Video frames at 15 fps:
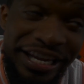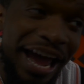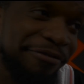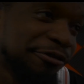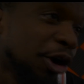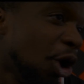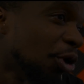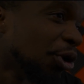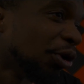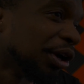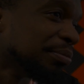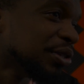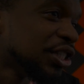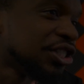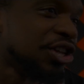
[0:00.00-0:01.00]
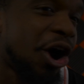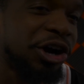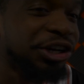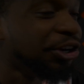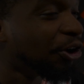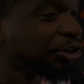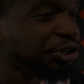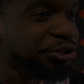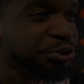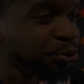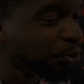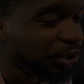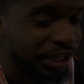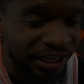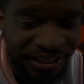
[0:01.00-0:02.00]
Don't get me started on the
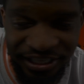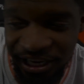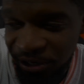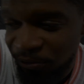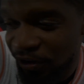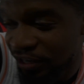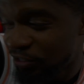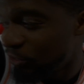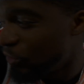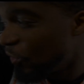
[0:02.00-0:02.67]
juul and the cigarettes.